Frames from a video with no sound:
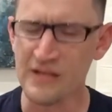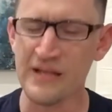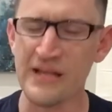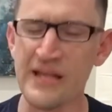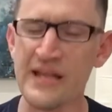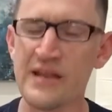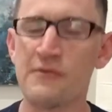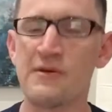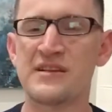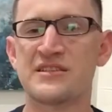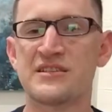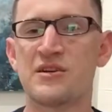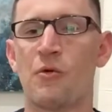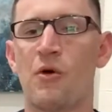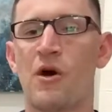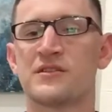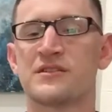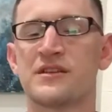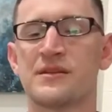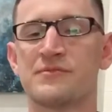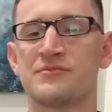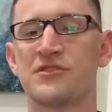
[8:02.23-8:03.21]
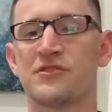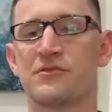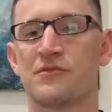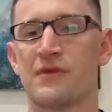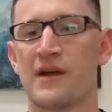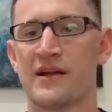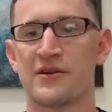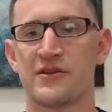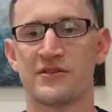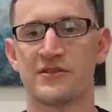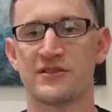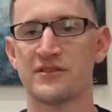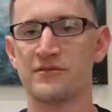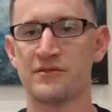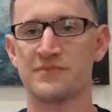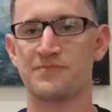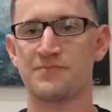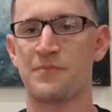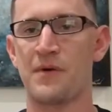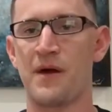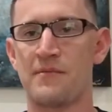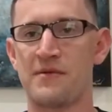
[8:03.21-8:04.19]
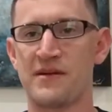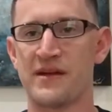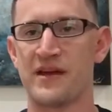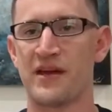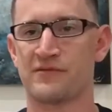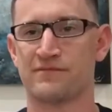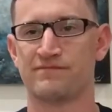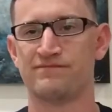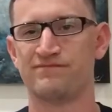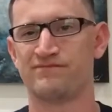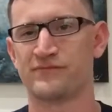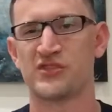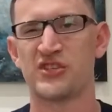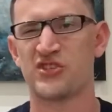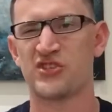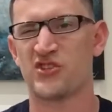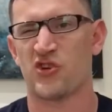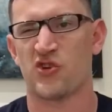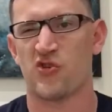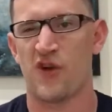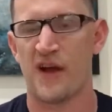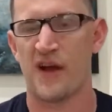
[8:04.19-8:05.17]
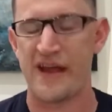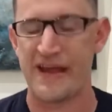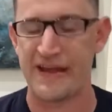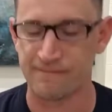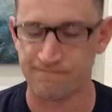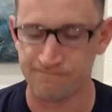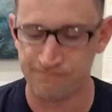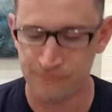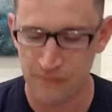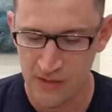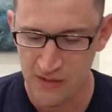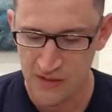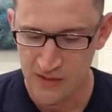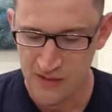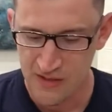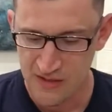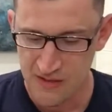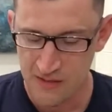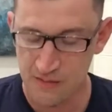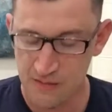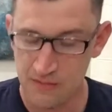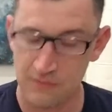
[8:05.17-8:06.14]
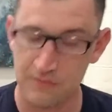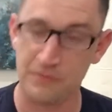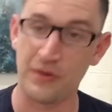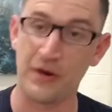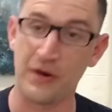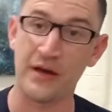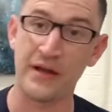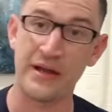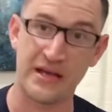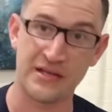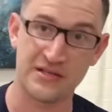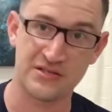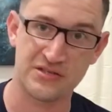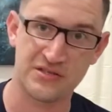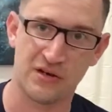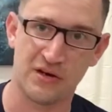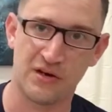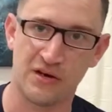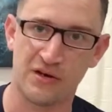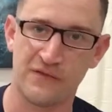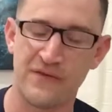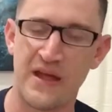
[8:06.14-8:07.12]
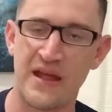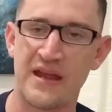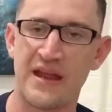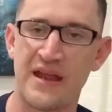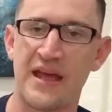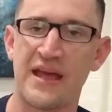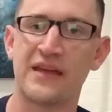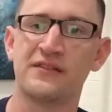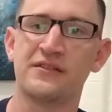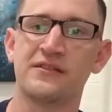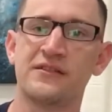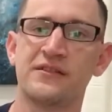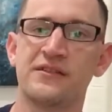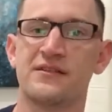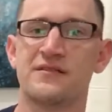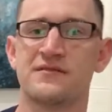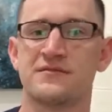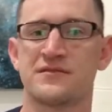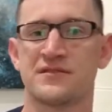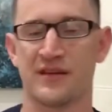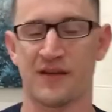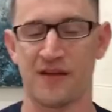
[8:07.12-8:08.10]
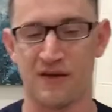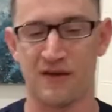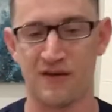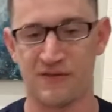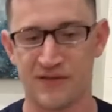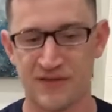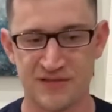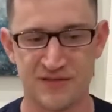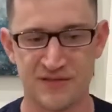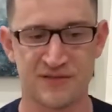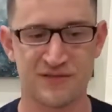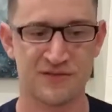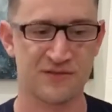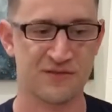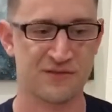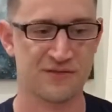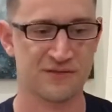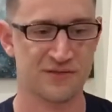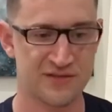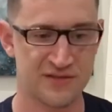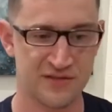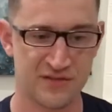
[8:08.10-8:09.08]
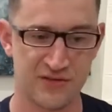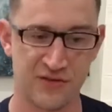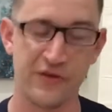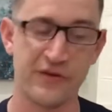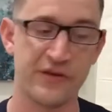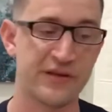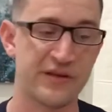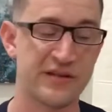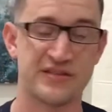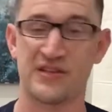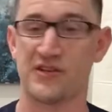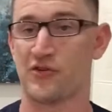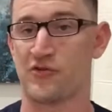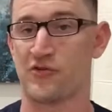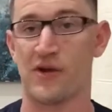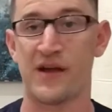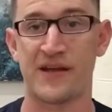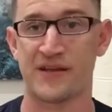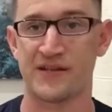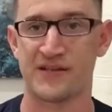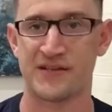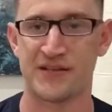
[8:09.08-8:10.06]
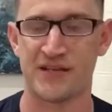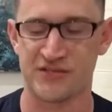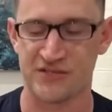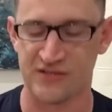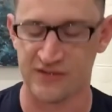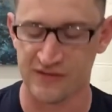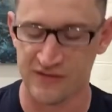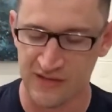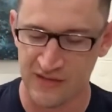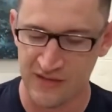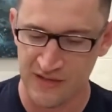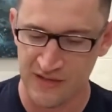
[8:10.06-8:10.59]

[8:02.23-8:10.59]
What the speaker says: anyways, I walked up to the records. It was probably just a crate. But I saw Van Halen. I was like, oh, this is good. It's in great condition.